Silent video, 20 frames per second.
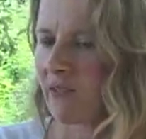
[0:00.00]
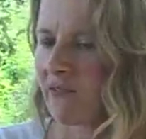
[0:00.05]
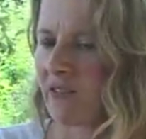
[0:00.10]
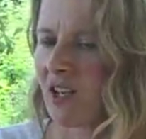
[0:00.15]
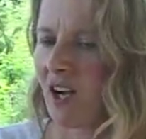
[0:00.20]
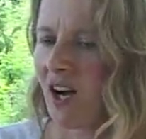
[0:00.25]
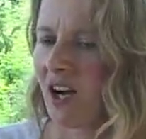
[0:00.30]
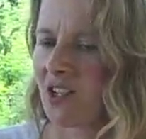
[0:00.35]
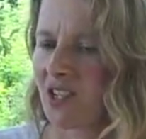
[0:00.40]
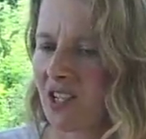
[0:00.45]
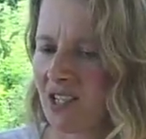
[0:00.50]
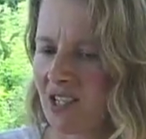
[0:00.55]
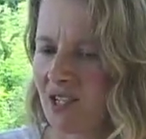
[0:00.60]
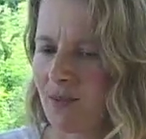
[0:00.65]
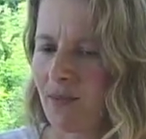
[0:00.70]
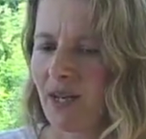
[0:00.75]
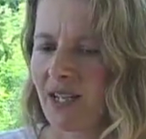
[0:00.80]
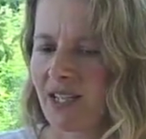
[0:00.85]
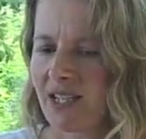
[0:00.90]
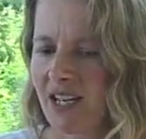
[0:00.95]
of the
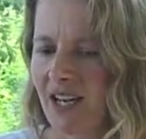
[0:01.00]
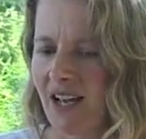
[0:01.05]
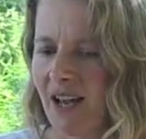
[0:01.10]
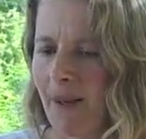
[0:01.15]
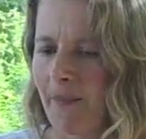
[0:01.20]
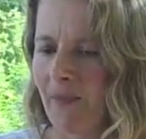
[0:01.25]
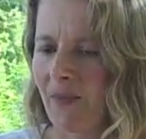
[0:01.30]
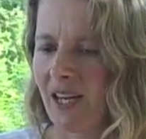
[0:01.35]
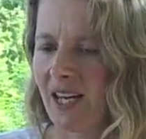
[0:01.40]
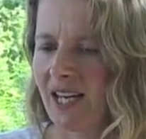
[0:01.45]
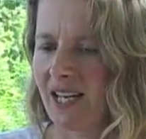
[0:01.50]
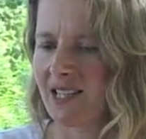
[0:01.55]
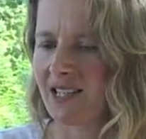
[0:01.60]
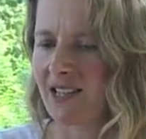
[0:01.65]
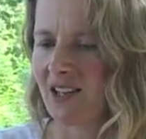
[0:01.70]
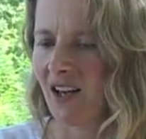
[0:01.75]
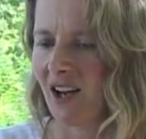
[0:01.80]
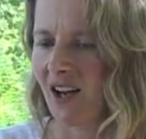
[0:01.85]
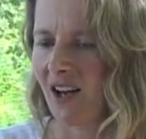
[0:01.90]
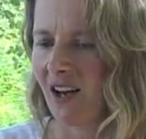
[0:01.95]
artist, but
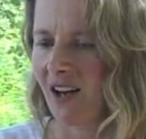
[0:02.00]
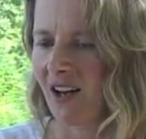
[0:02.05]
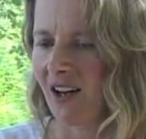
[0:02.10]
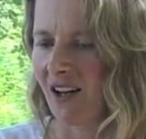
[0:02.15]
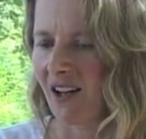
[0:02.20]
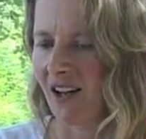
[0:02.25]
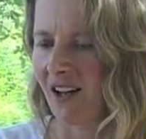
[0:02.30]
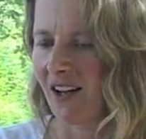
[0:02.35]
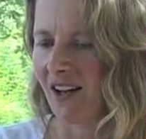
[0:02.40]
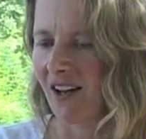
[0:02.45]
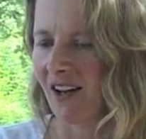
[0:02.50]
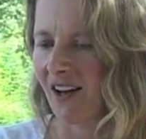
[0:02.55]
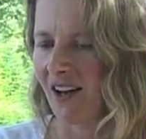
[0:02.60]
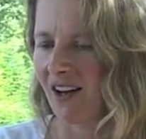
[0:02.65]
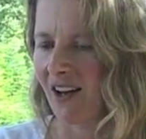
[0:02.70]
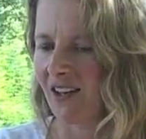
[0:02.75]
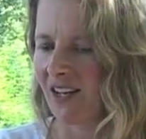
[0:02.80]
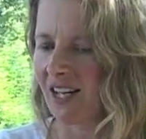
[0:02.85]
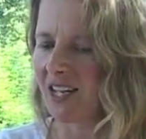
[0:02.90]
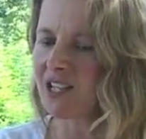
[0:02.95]
is an
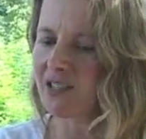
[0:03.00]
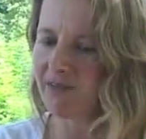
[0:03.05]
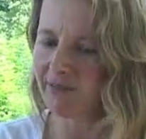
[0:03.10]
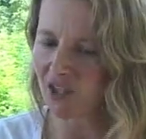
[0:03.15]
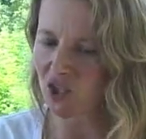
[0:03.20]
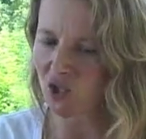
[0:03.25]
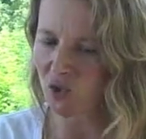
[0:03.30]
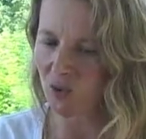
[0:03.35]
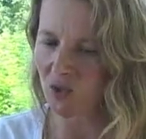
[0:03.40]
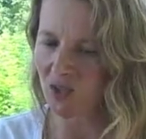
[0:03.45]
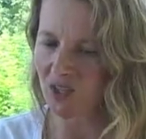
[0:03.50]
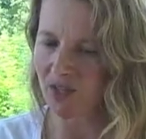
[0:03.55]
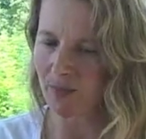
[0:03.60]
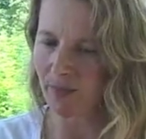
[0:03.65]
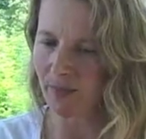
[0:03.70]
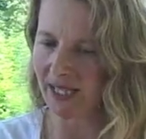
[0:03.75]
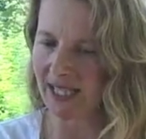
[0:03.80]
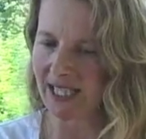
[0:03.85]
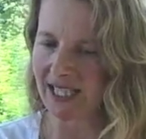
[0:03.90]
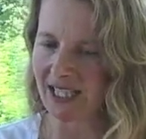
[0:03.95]
individual's
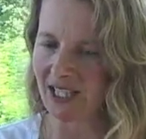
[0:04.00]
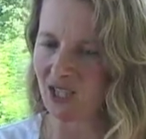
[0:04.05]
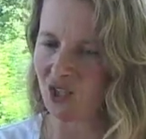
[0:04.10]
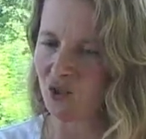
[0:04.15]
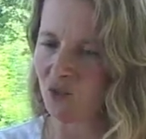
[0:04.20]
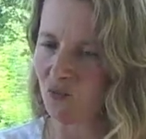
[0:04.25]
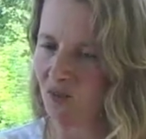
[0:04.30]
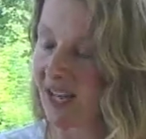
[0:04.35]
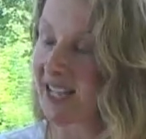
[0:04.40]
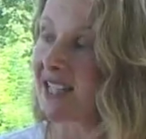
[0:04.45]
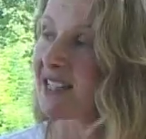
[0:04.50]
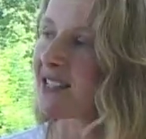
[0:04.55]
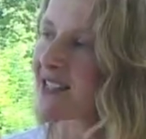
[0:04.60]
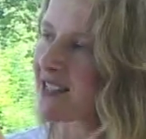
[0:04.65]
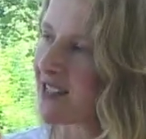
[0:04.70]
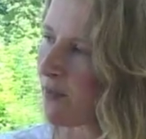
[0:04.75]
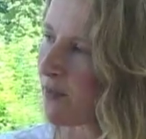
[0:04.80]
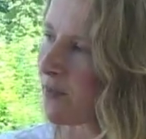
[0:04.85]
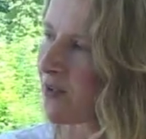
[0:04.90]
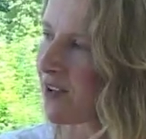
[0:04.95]
ability to render
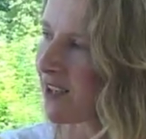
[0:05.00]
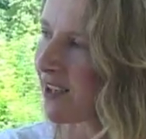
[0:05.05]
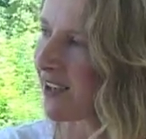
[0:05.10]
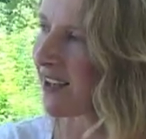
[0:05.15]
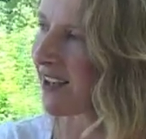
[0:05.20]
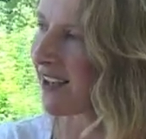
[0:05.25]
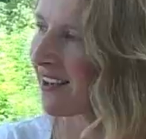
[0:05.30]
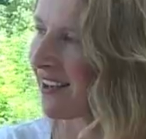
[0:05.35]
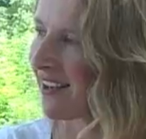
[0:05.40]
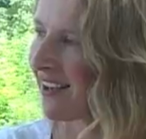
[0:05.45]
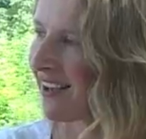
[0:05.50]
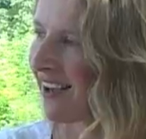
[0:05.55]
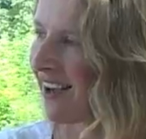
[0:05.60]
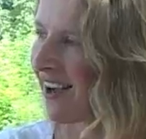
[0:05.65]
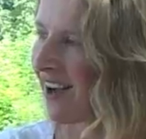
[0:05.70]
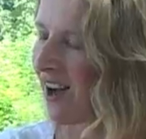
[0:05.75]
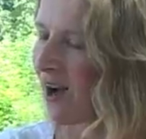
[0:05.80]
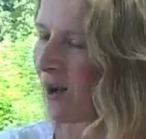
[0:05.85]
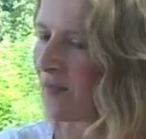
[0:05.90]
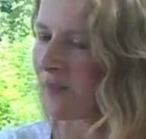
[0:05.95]
something
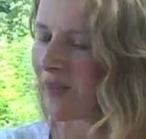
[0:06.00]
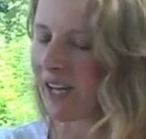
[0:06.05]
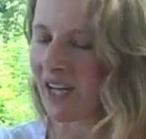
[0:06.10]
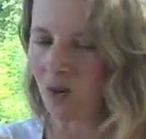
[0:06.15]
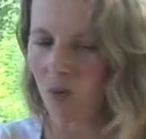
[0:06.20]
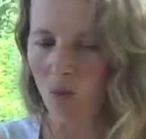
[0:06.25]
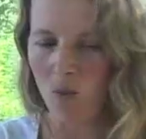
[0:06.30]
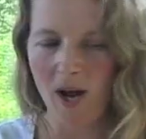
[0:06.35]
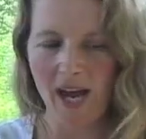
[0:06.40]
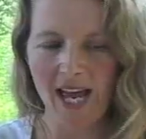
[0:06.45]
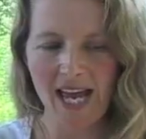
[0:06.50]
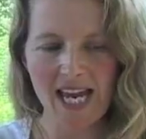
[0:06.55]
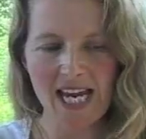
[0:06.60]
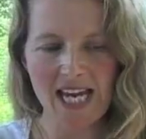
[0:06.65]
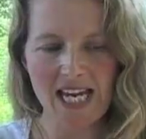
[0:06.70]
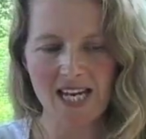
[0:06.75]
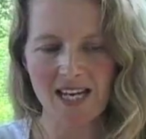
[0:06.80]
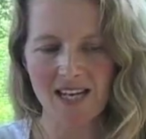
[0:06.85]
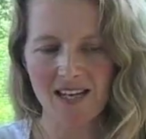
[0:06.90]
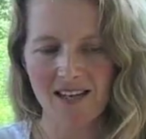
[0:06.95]
in a
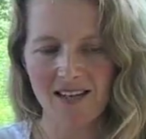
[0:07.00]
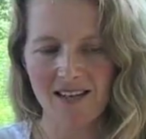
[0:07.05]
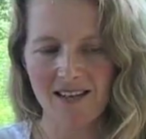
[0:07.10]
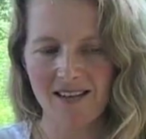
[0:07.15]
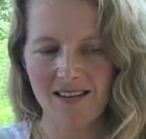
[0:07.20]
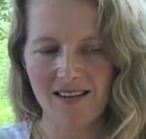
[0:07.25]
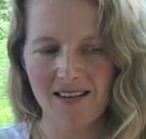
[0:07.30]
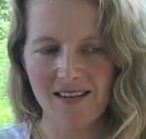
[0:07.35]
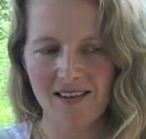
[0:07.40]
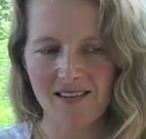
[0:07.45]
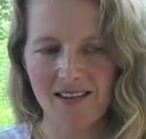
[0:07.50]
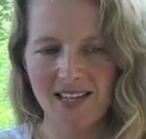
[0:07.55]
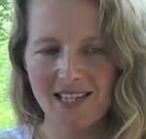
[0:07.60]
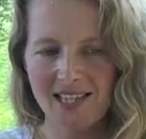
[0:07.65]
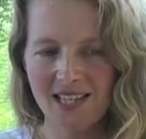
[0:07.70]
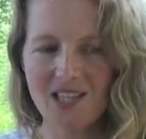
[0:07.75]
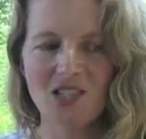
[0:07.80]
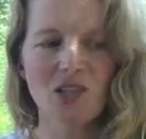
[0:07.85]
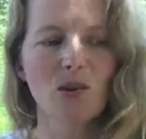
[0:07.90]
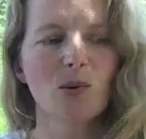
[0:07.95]
way that is